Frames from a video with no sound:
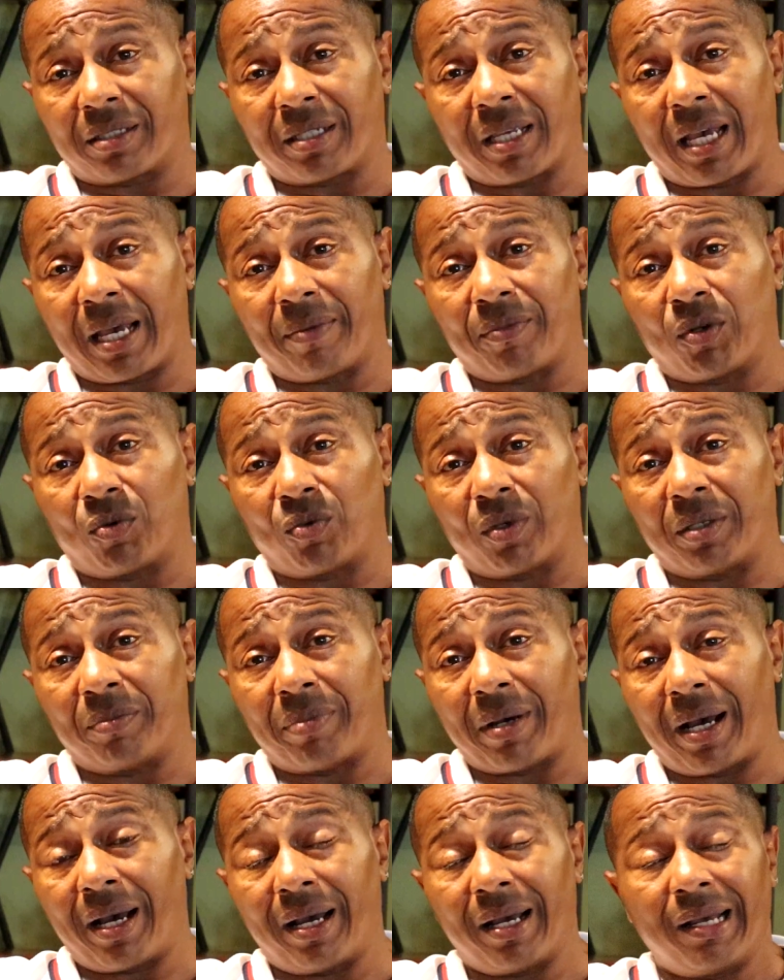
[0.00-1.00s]
of time that
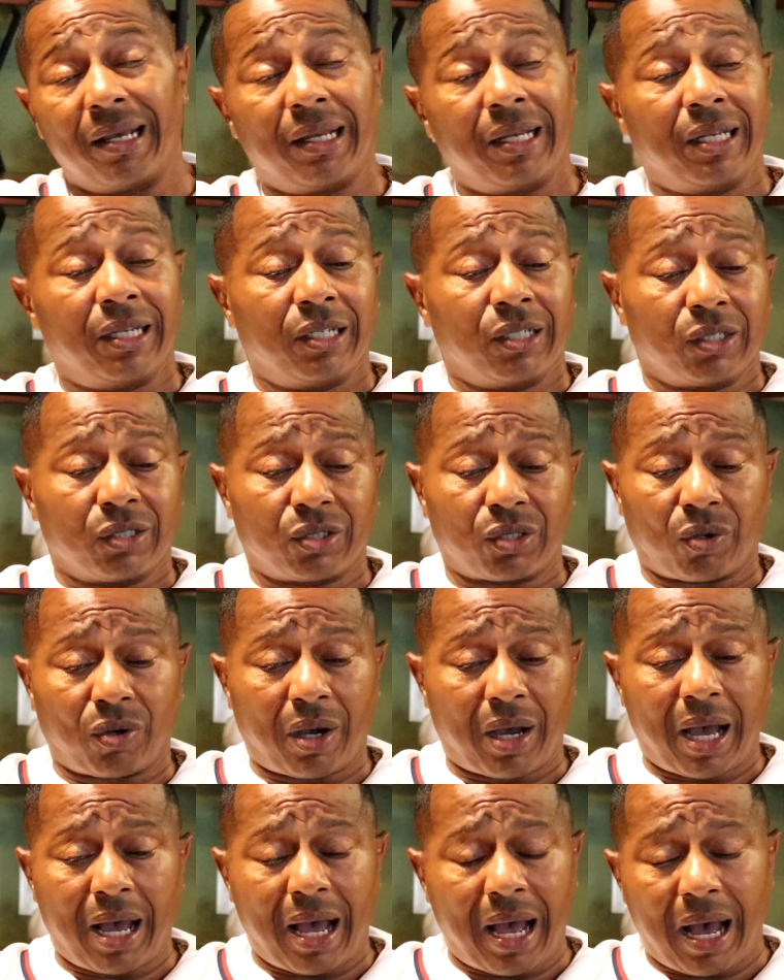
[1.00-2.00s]
went by. So
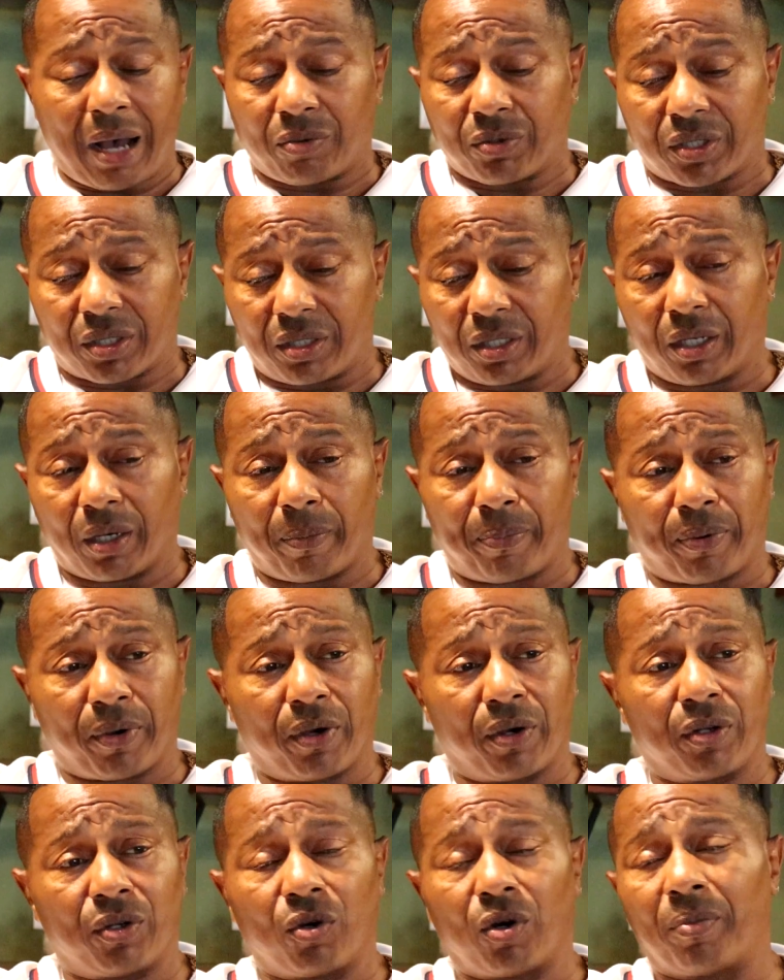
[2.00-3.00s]
I, I was still
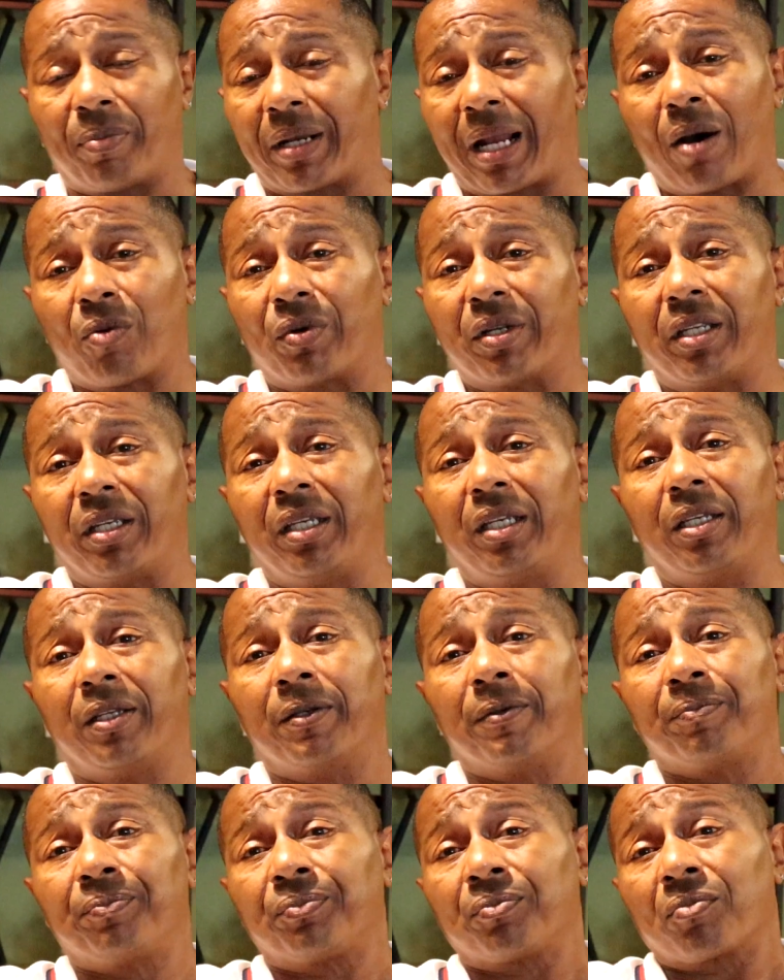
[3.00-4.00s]
paranoid, but I wouldn't eat.